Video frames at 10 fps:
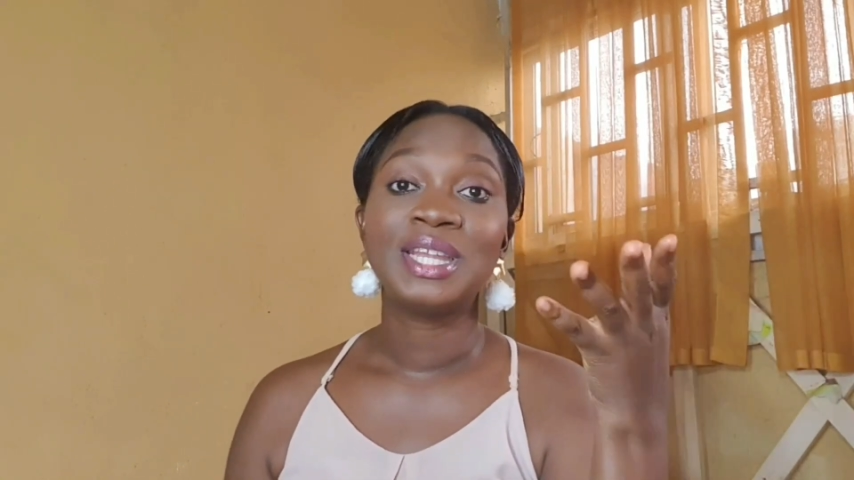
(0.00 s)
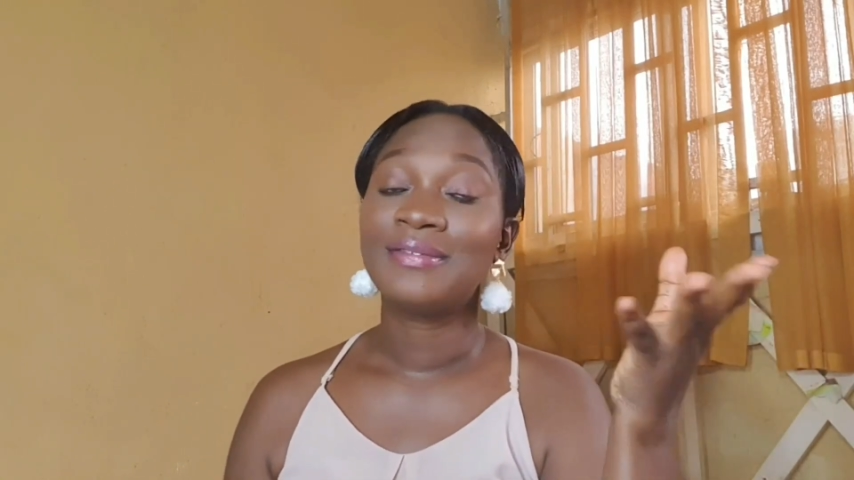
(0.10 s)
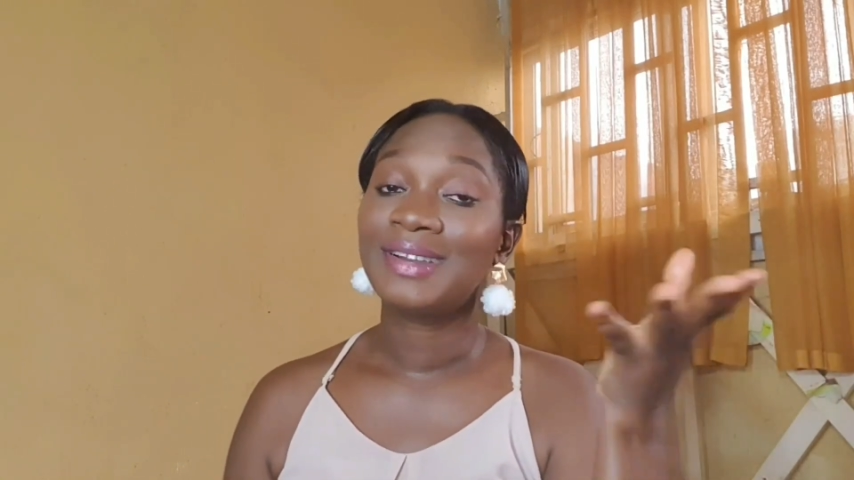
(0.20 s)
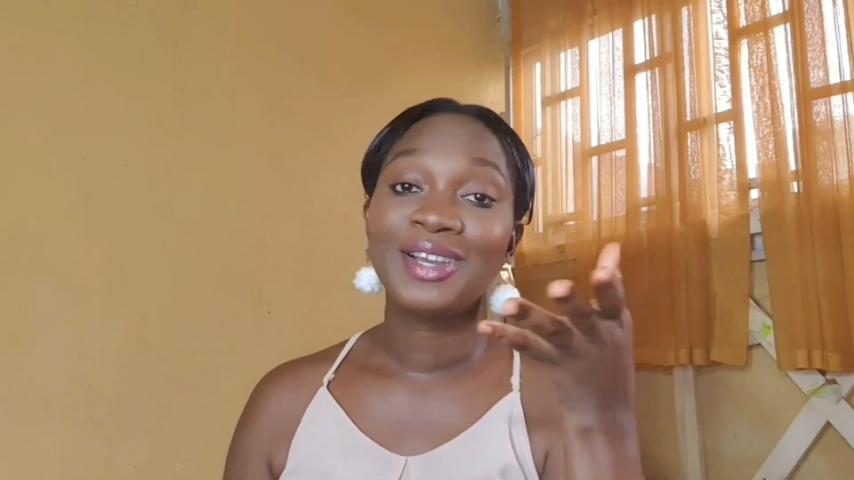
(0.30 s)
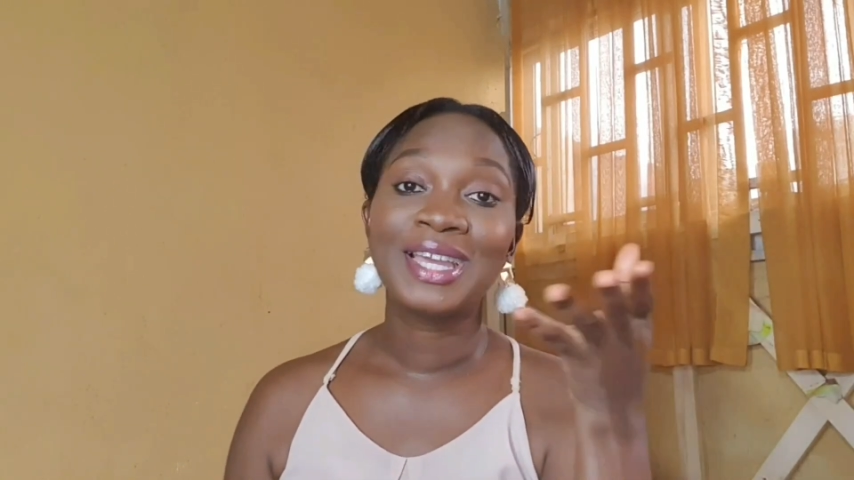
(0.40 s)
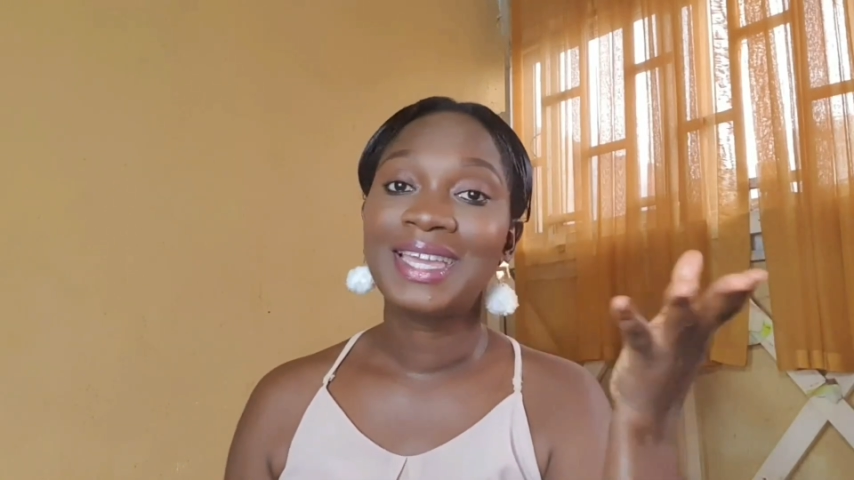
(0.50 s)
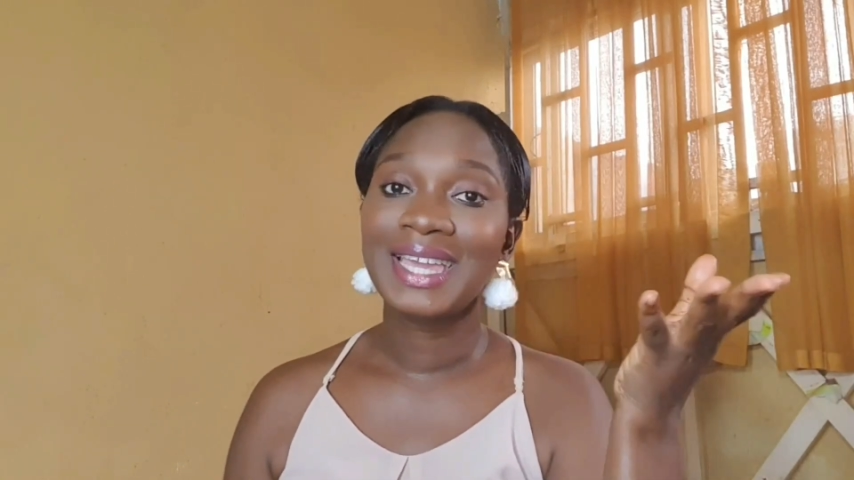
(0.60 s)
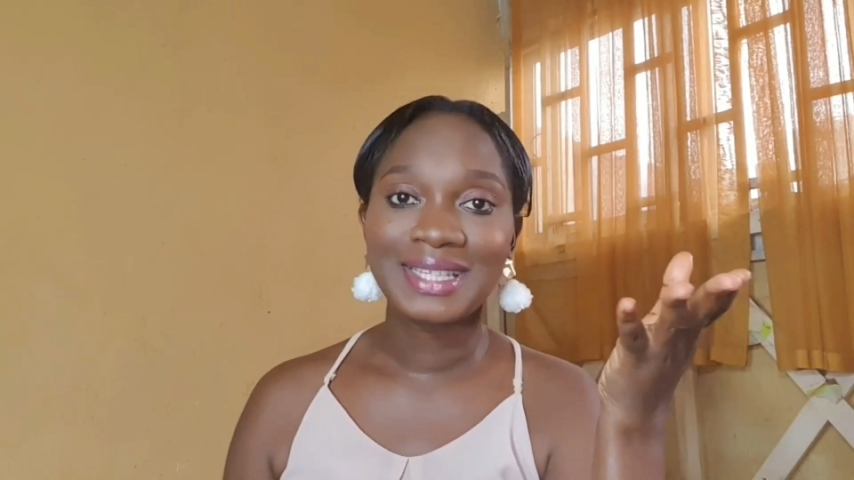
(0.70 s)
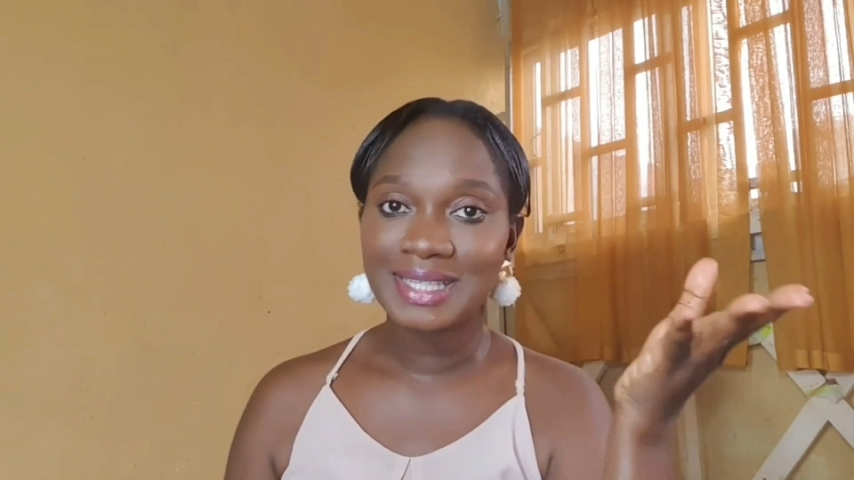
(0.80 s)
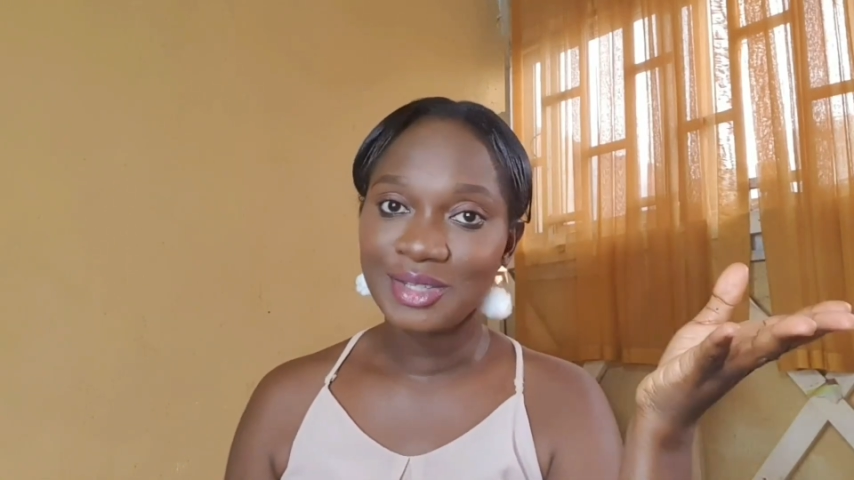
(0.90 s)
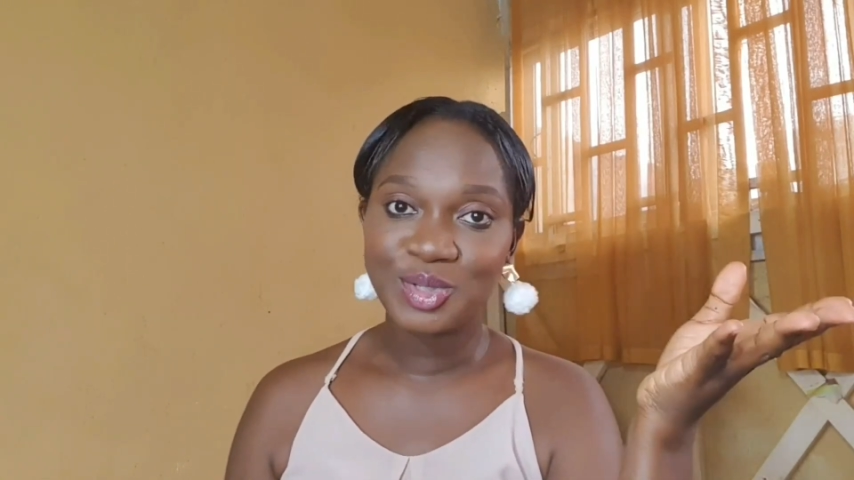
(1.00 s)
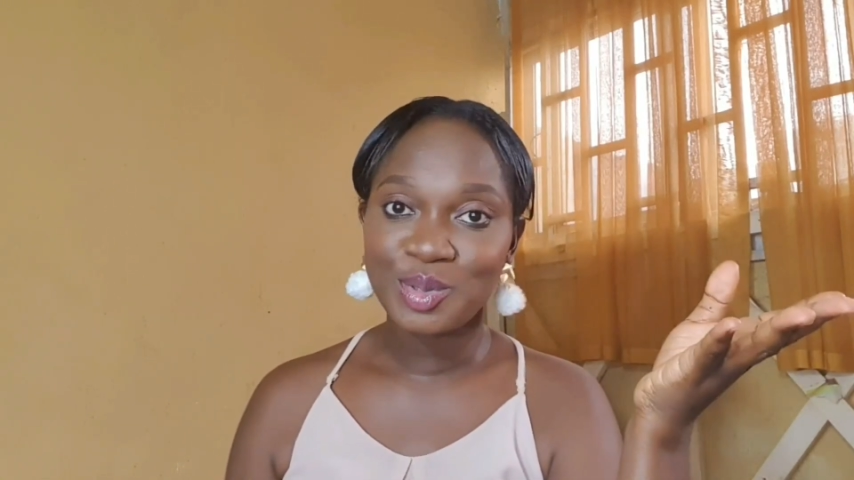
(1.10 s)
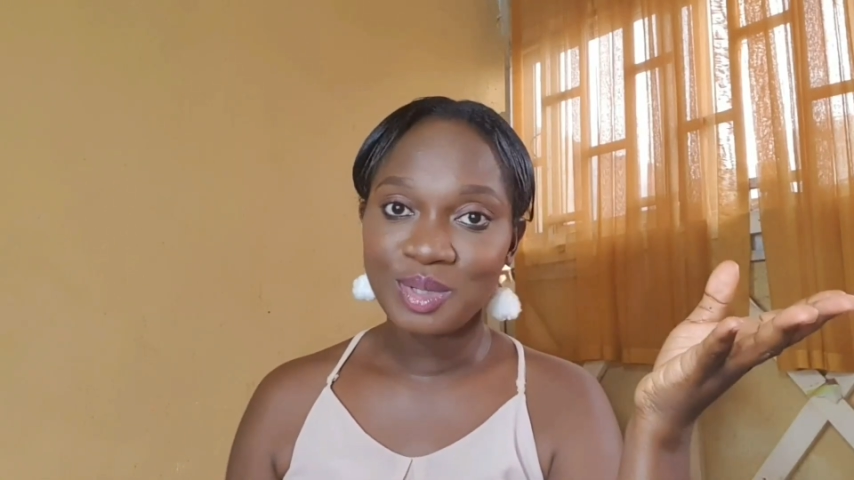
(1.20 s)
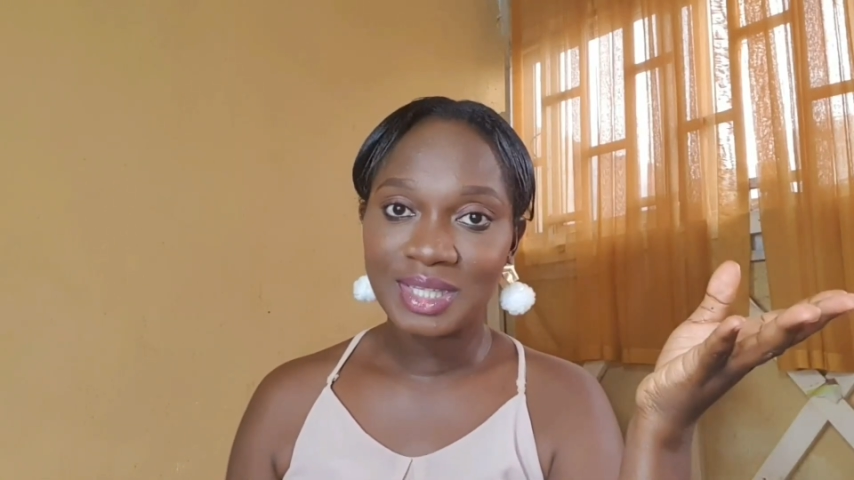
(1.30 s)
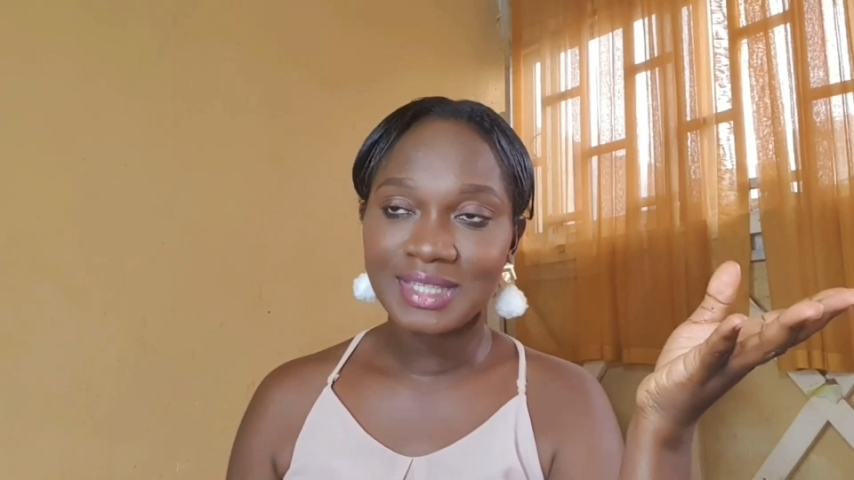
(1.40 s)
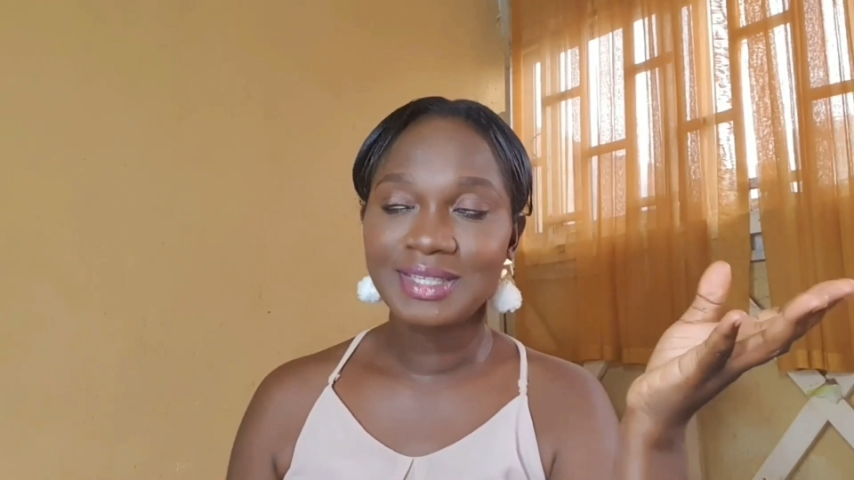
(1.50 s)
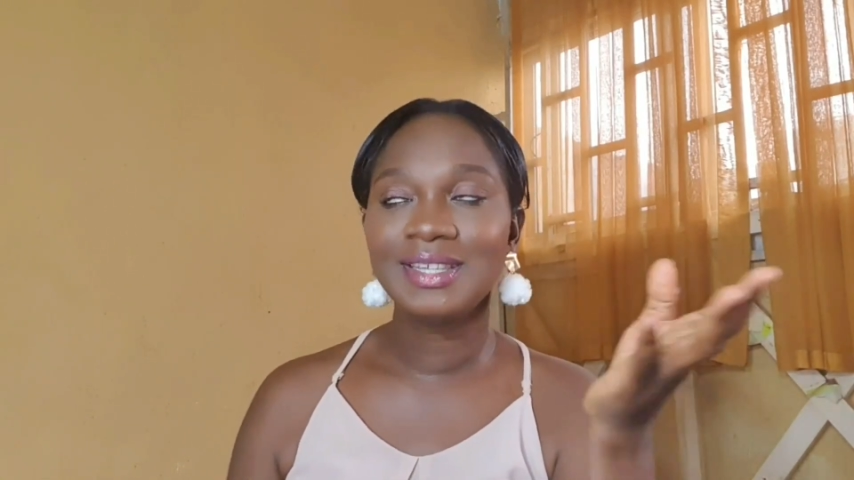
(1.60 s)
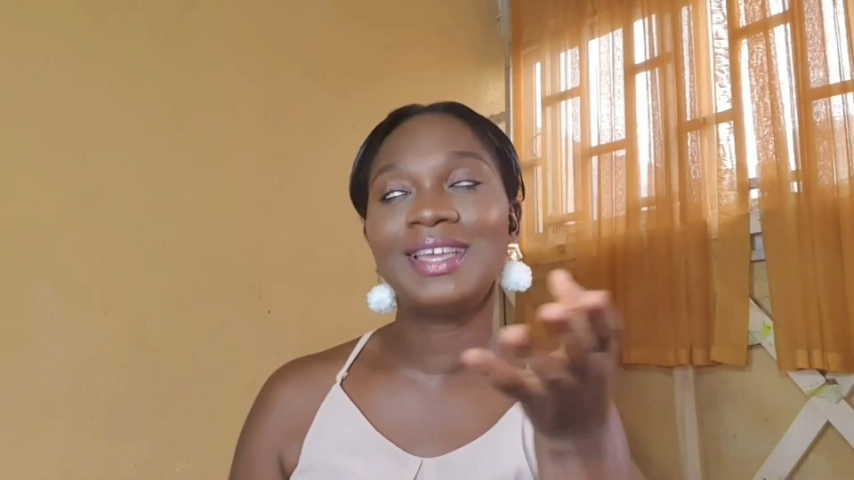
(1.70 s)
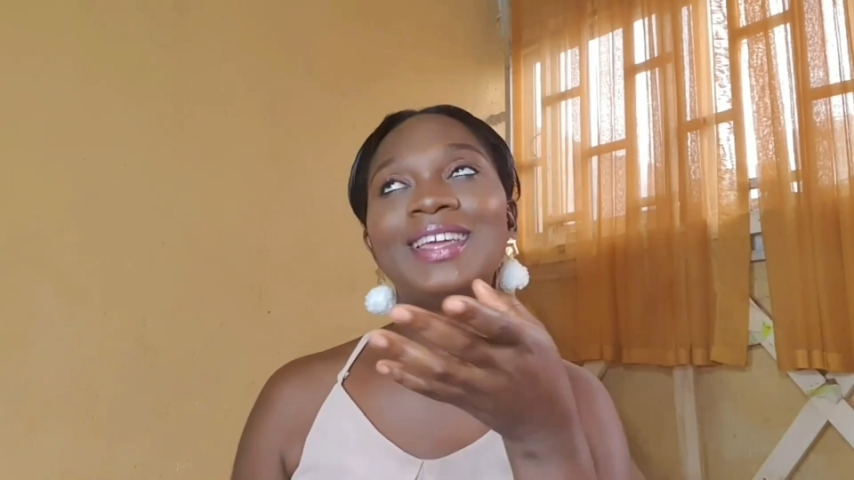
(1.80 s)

never get into it.